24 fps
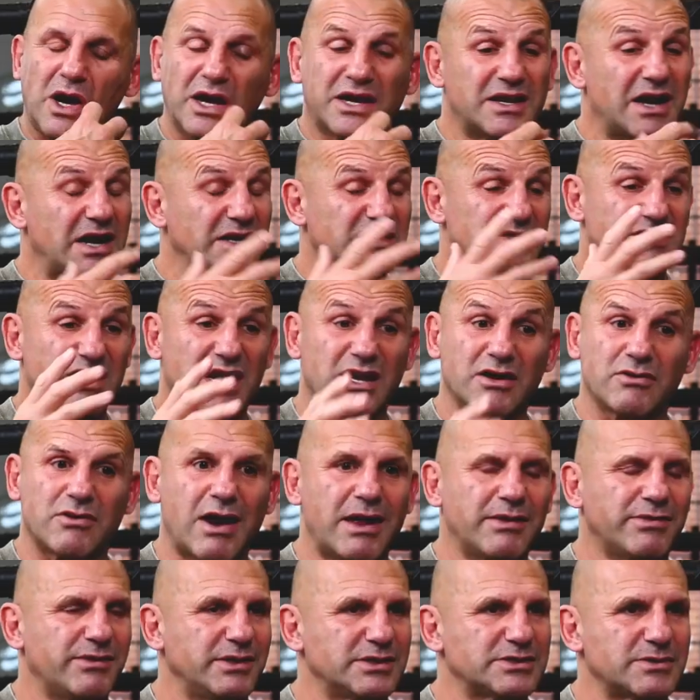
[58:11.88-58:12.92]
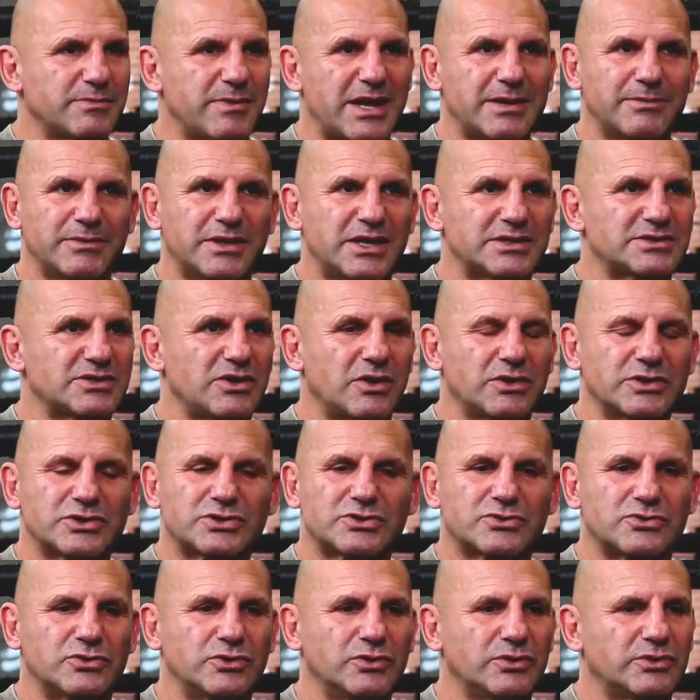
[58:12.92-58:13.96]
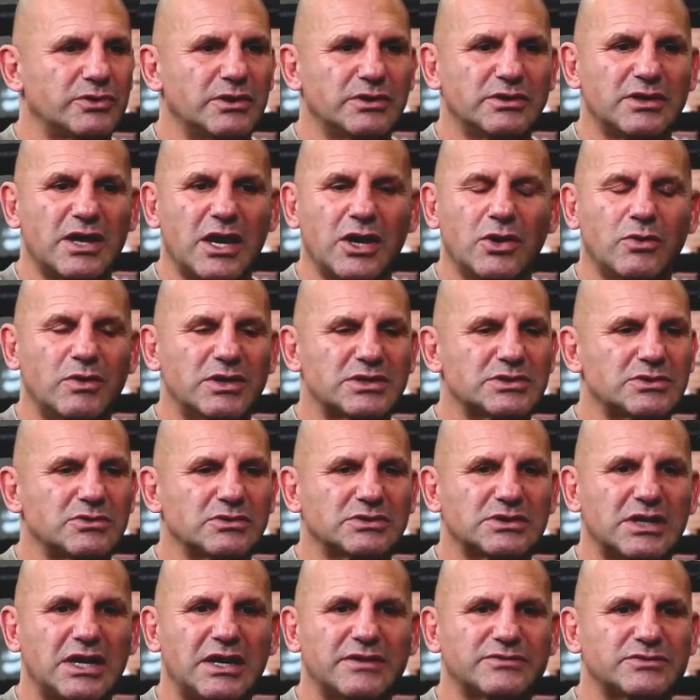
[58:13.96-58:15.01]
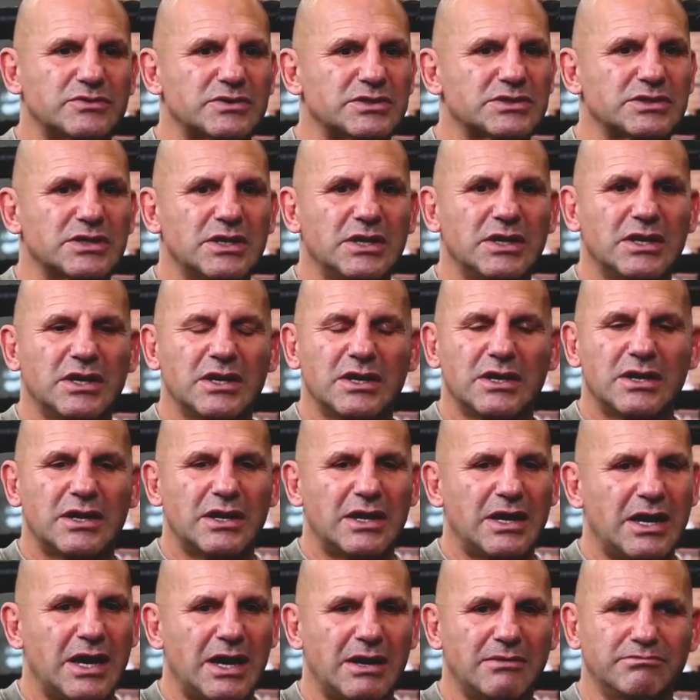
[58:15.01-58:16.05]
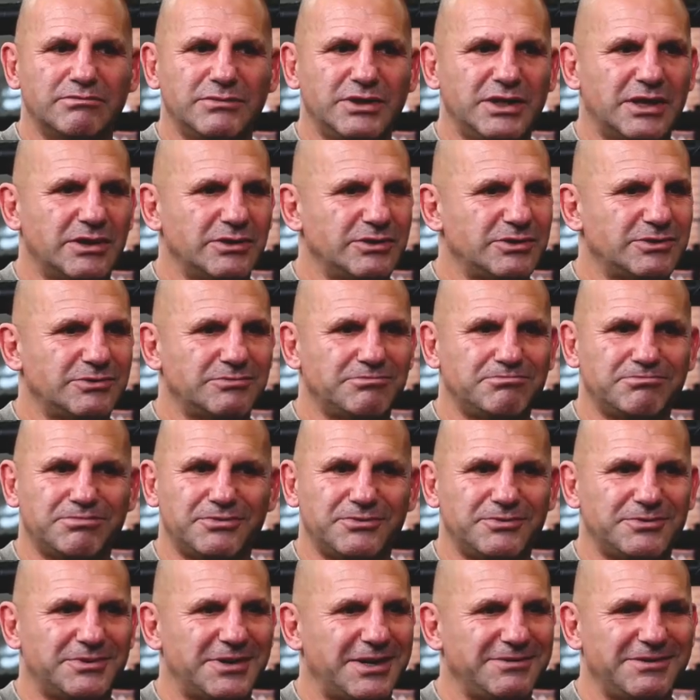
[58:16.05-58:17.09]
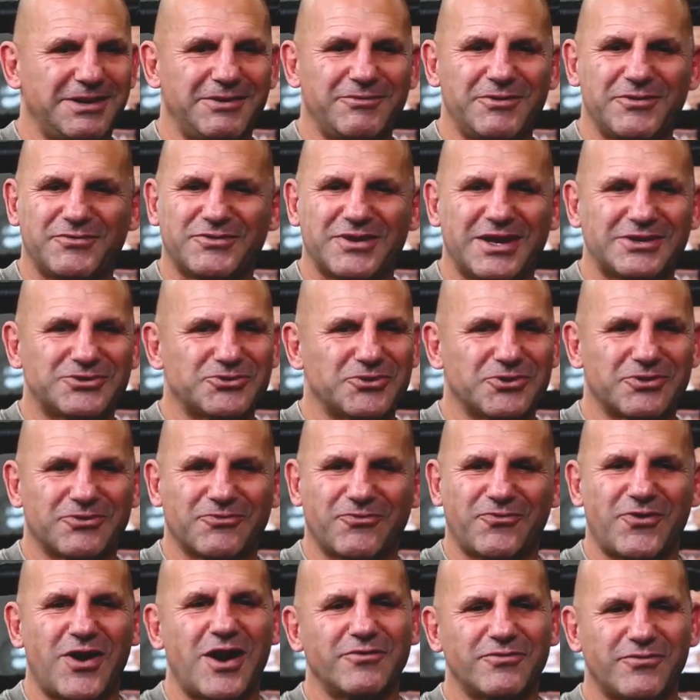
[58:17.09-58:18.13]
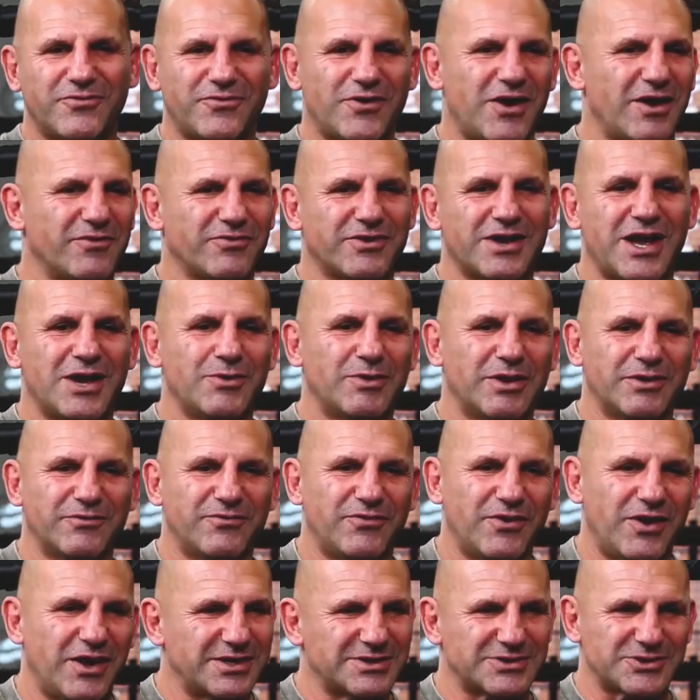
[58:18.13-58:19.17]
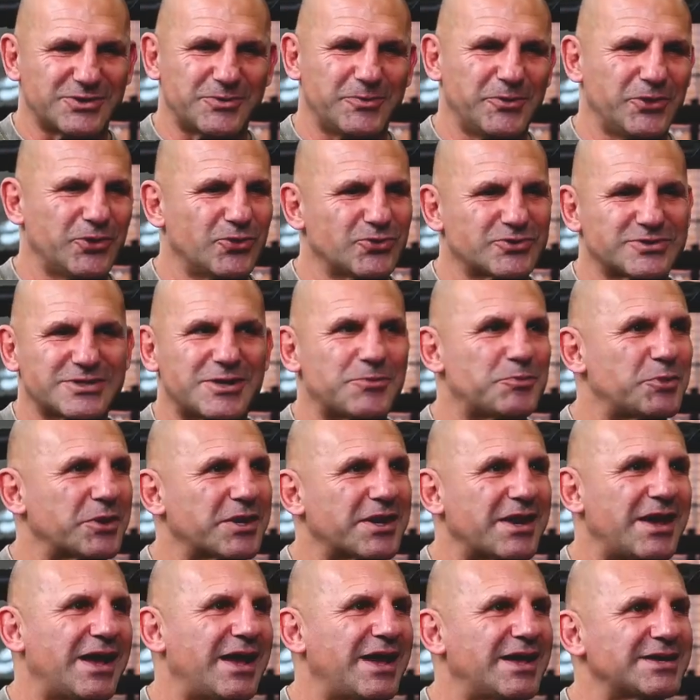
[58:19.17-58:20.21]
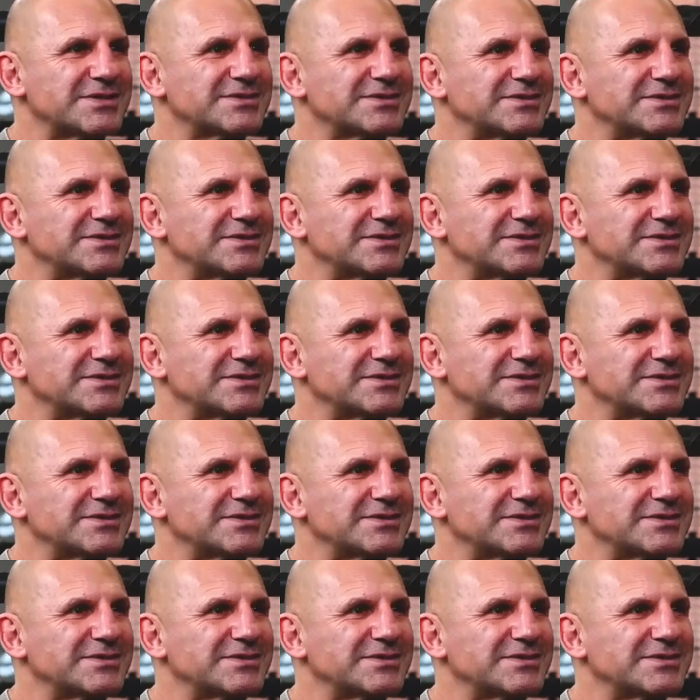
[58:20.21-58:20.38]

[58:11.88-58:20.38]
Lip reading: could only say great things about them, and that's the honest truth. They always looked after us. You know, even if they took five K1 fighters, it would be all separate cars